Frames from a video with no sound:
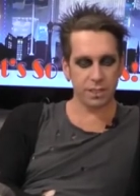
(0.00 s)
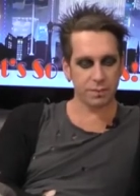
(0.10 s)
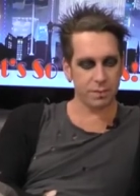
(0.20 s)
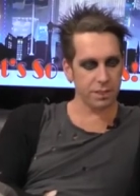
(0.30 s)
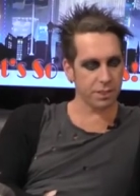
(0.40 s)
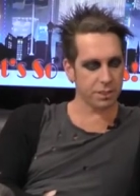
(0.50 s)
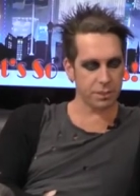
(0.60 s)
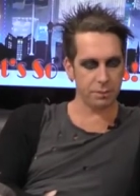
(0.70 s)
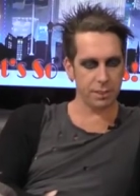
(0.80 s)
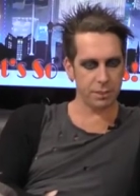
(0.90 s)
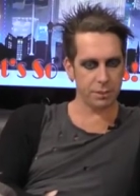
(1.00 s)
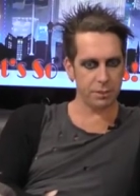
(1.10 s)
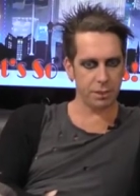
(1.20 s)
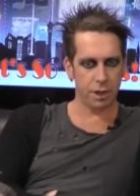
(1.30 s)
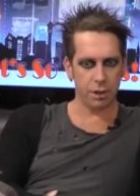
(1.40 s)
just finished a 2-week
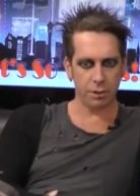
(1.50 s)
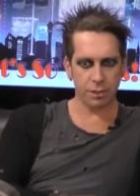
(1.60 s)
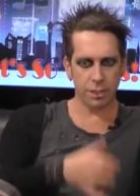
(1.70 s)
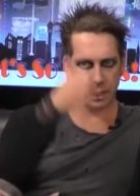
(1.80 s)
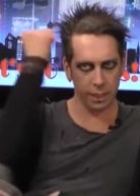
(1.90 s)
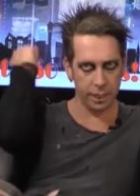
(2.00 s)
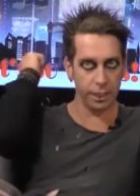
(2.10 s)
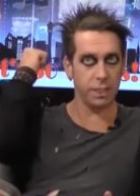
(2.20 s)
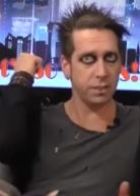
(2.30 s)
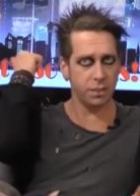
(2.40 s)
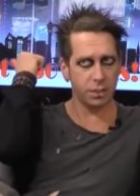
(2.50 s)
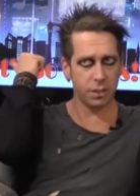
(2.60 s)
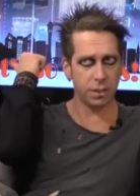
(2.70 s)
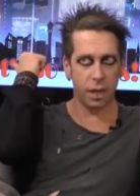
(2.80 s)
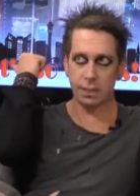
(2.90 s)
tour on the
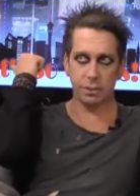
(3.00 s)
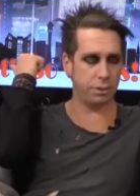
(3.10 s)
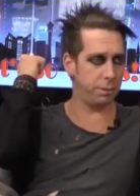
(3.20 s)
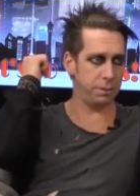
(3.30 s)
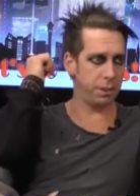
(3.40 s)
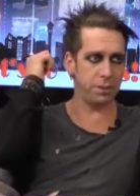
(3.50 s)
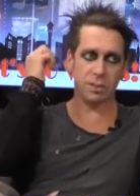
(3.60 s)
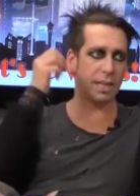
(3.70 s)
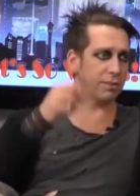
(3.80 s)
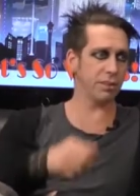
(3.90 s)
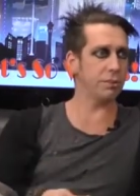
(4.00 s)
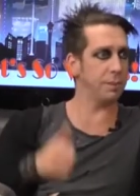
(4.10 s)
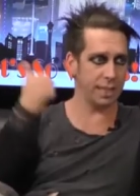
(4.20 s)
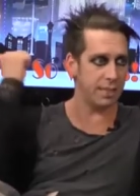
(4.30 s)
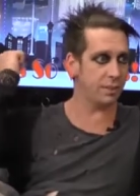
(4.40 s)
east coast. I don't know where we go. This country's too
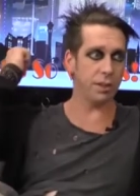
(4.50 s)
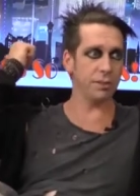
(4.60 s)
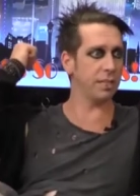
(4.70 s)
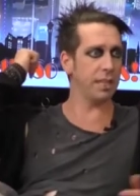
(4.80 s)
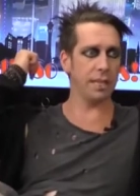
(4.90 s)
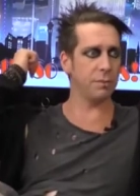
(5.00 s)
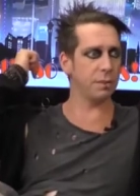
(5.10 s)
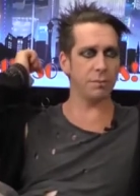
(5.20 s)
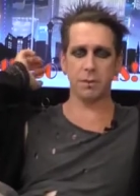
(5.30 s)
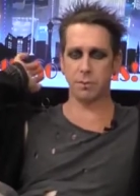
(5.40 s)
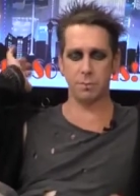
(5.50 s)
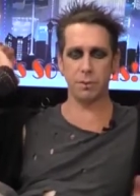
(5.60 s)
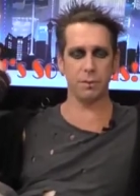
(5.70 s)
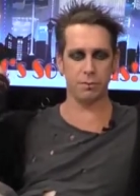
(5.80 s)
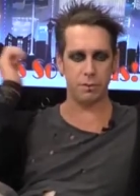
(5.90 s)
big. East Coast, yeah. It was
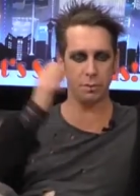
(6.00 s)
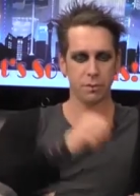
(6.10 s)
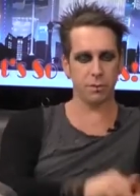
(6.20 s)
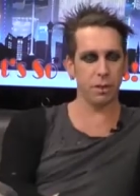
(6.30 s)
beautiful. it was all